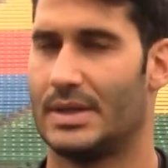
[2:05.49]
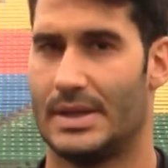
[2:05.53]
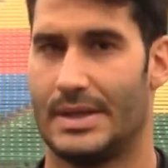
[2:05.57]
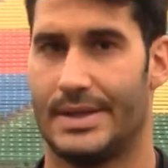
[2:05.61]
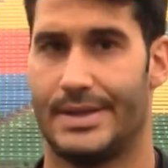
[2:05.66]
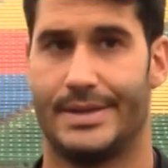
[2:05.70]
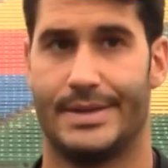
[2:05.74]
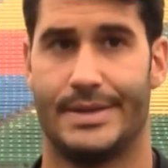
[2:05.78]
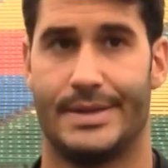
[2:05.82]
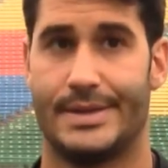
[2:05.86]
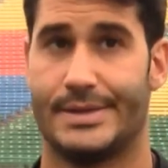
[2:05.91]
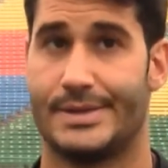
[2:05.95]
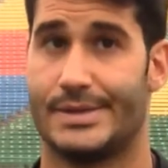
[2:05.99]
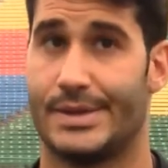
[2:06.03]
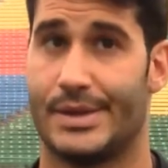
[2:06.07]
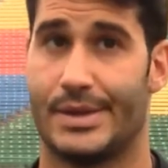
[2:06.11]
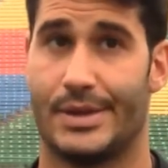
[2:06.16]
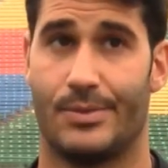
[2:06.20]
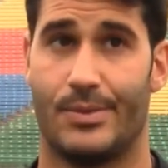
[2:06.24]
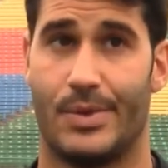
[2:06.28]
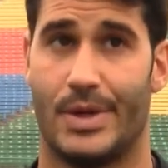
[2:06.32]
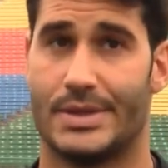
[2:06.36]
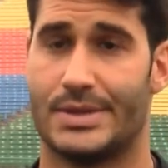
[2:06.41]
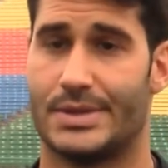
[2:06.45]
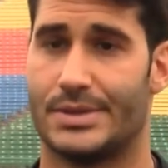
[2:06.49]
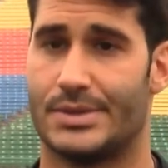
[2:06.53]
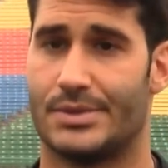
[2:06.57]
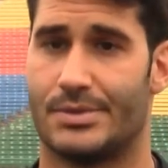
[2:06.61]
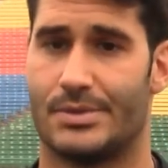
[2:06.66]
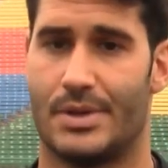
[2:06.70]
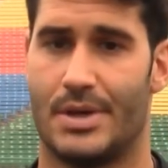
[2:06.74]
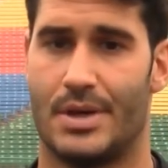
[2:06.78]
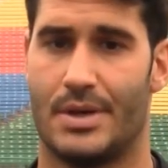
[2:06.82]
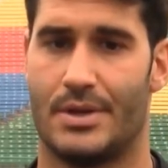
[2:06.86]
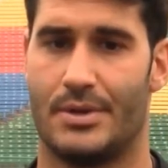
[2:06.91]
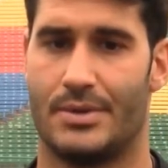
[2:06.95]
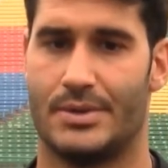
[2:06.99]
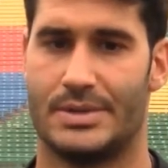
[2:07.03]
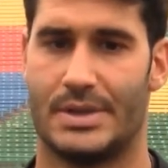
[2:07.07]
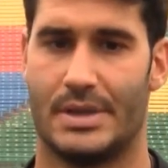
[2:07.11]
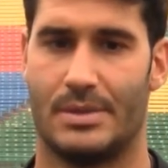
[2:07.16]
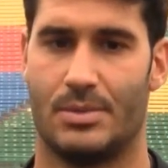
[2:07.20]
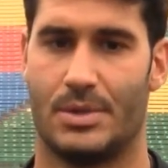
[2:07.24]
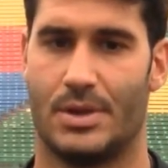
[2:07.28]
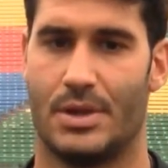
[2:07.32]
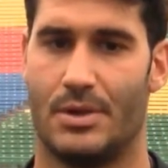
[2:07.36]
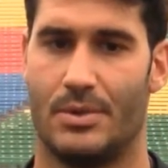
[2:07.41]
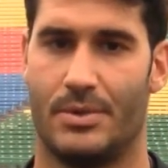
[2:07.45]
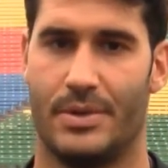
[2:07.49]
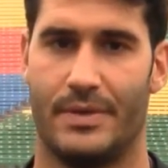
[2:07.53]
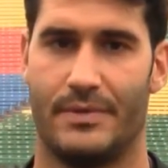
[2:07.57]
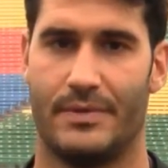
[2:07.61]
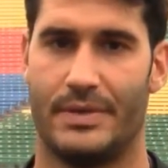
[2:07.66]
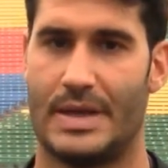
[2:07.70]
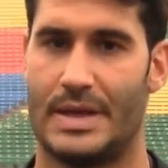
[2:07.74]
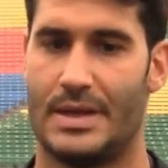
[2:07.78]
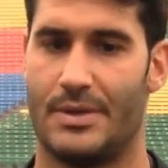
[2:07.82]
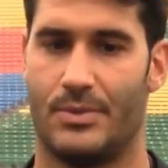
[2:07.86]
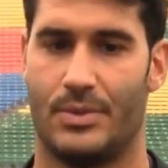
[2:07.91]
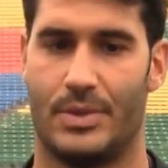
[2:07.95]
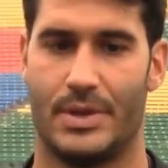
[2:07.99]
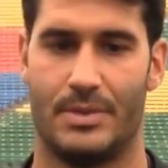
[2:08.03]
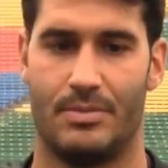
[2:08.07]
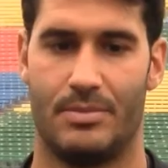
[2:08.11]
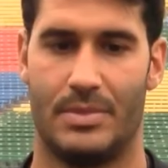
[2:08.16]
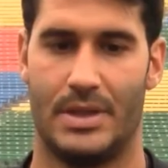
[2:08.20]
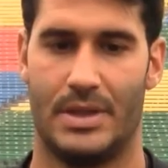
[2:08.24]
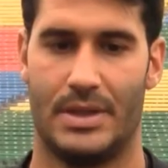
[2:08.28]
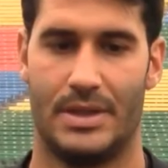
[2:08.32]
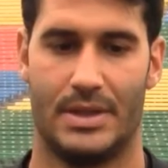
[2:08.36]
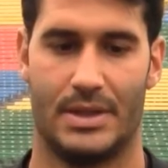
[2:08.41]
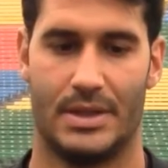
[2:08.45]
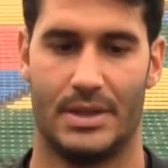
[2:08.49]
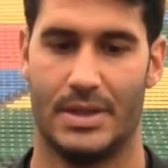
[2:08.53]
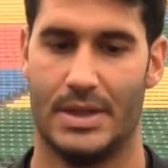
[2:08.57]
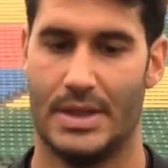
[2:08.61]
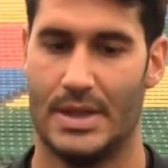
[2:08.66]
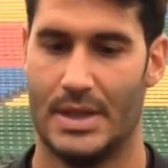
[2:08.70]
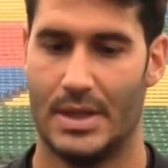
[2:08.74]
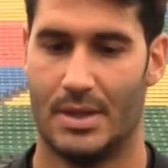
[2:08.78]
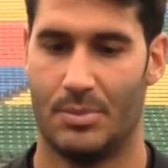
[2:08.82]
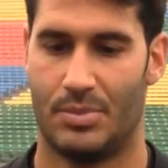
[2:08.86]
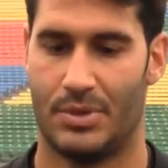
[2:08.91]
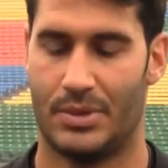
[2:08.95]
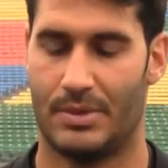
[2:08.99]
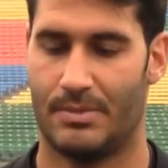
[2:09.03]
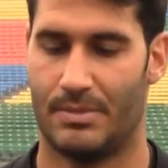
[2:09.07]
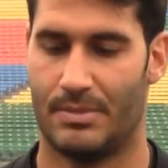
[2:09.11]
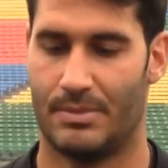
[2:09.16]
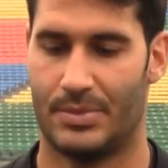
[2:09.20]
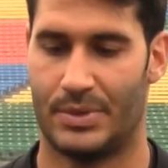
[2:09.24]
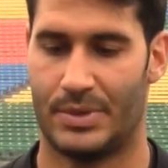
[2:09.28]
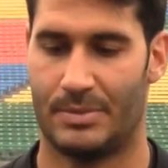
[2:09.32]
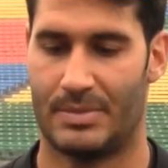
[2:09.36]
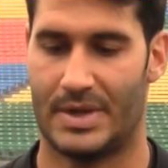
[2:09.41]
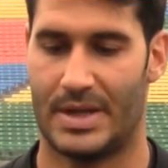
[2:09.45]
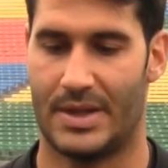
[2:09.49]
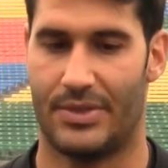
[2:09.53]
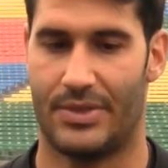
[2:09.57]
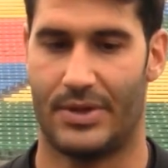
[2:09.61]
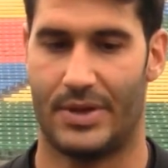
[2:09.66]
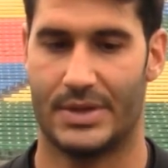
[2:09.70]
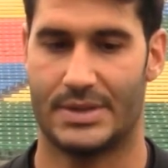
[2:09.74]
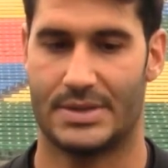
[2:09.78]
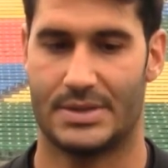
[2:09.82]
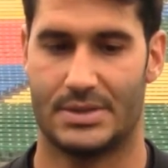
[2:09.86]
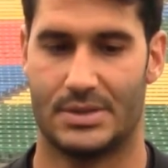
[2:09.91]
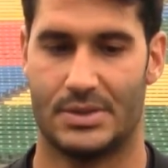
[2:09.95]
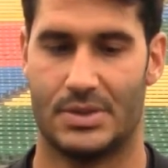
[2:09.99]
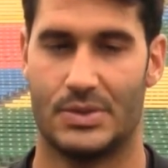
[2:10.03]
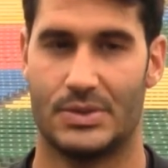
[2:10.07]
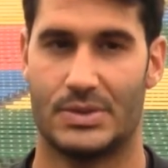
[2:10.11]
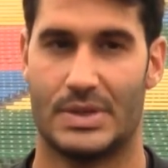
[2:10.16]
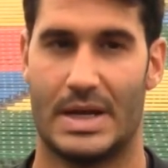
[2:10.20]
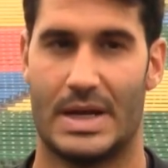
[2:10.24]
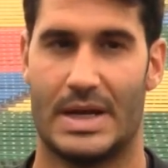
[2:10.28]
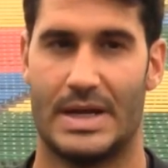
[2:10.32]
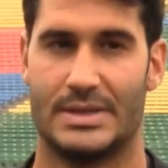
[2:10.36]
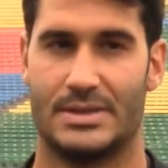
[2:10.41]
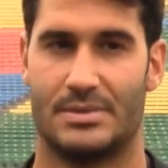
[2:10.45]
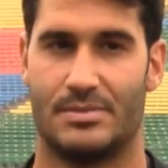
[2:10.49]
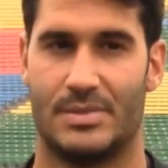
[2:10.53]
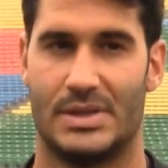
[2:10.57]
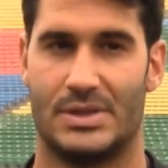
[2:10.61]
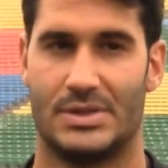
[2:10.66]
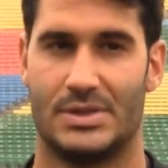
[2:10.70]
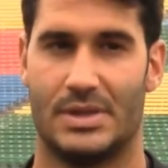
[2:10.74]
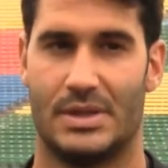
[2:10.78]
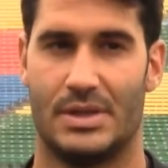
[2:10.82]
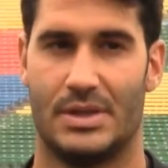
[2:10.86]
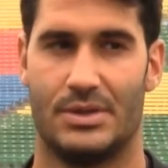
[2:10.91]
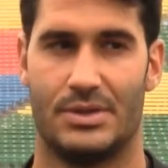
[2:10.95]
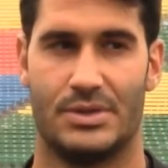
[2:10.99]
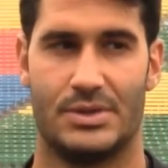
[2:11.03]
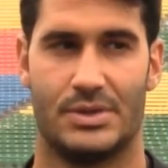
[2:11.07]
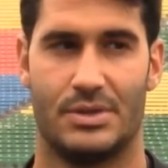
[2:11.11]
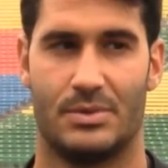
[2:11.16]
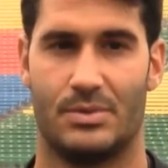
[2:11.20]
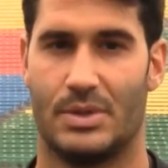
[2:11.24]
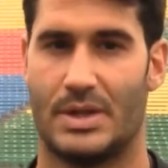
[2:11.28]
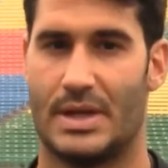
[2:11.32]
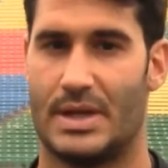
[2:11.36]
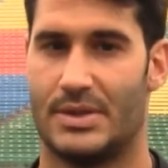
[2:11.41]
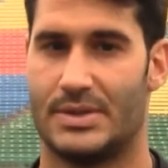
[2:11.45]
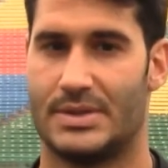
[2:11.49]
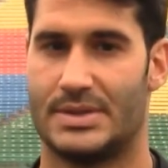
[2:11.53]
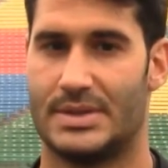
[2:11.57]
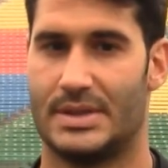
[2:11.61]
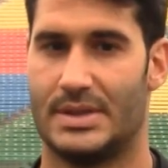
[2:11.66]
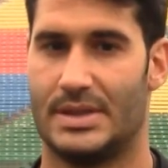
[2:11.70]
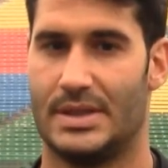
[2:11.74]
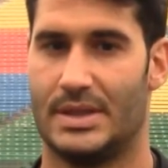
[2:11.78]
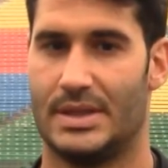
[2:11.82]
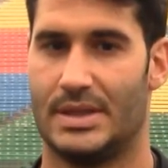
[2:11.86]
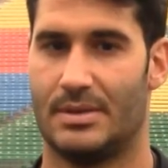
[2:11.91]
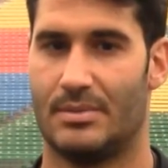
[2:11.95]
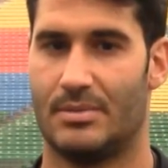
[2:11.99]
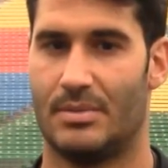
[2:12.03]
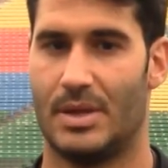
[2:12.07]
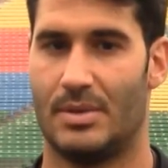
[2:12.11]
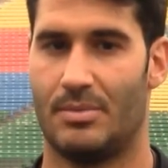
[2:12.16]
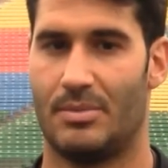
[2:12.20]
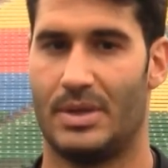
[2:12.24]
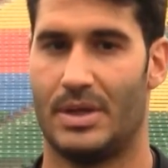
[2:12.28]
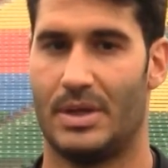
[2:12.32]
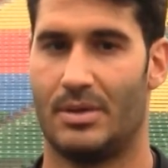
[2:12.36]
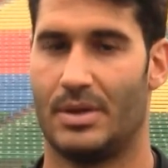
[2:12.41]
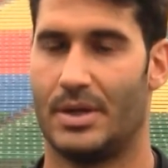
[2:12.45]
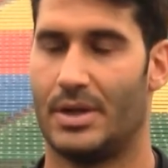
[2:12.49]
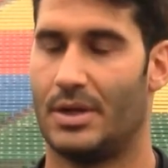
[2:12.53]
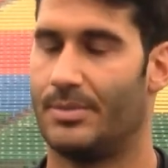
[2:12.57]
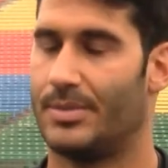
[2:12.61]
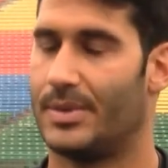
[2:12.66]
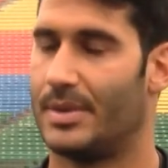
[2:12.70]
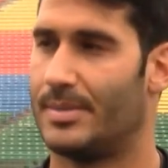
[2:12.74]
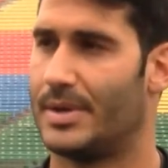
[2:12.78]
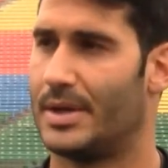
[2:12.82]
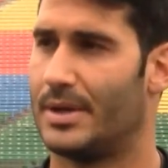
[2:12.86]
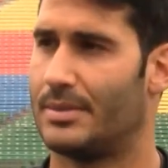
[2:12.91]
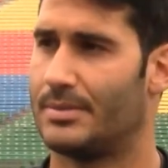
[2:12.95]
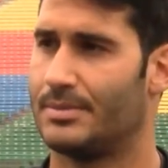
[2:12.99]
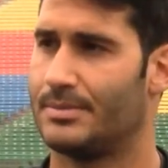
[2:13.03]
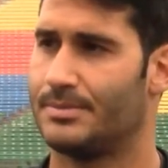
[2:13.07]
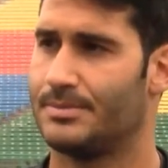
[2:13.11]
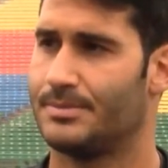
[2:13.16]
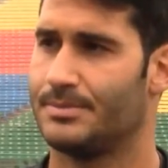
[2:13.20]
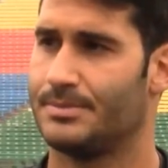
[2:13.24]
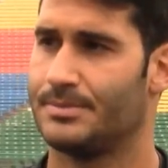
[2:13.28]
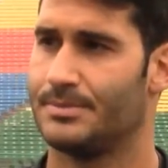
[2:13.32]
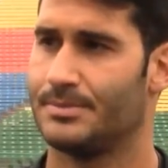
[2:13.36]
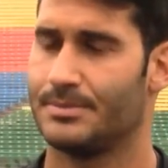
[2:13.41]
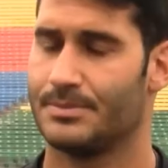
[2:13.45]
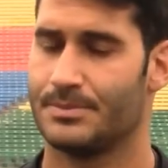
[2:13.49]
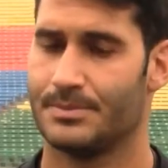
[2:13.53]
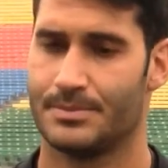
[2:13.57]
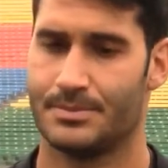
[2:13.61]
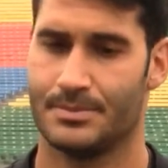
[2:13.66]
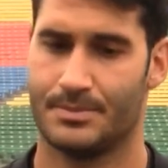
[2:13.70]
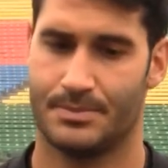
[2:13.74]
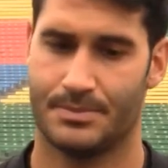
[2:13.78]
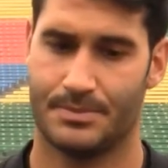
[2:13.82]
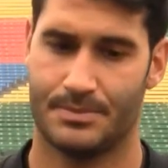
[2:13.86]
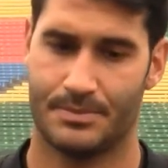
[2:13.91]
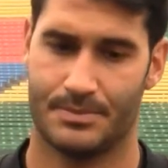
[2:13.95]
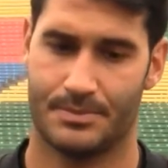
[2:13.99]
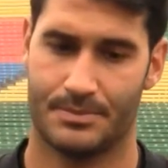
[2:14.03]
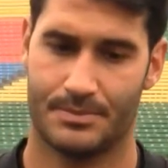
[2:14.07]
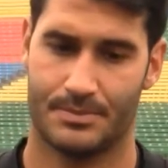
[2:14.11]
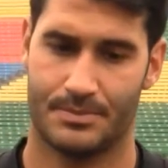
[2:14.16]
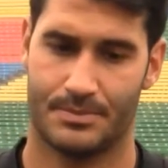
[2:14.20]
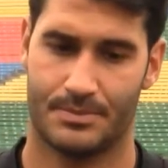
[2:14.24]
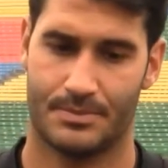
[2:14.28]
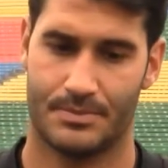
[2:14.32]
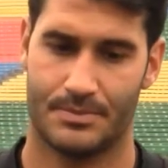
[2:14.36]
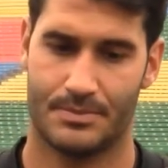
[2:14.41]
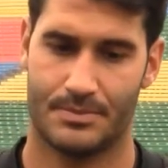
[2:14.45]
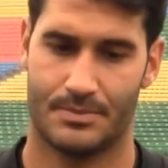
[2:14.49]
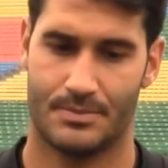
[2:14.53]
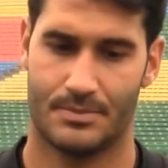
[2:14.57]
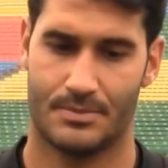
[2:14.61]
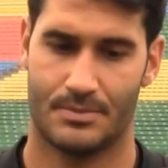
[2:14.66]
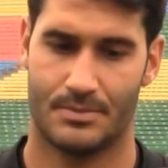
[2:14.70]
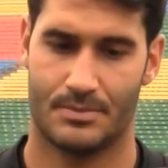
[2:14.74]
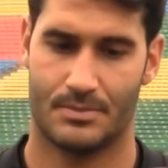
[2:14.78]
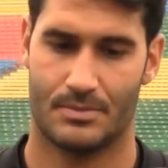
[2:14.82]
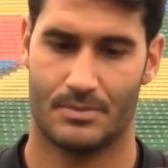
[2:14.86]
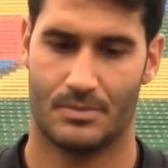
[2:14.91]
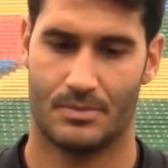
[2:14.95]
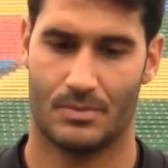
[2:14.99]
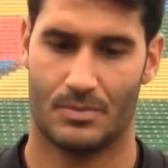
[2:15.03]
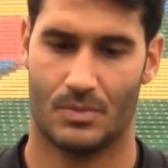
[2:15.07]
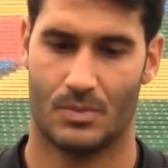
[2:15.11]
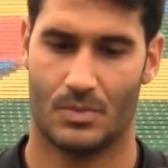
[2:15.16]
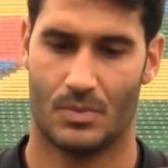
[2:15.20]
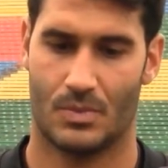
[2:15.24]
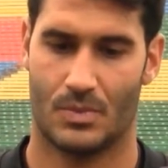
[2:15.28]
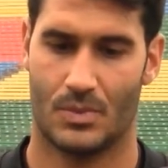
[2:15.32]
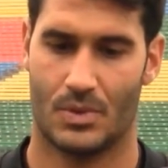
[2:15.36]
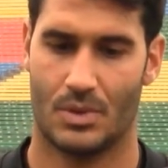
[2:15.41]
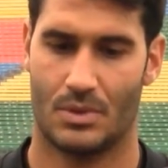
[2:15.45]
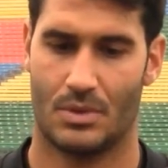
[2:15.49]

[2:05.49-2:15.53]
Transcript: And uh, started watching Toronto. I was able to go in day one meeting and put, put my thoughts to those guys and make sure they understood what I was seeing and, and be able to help them out. Were you blindsided by that original release?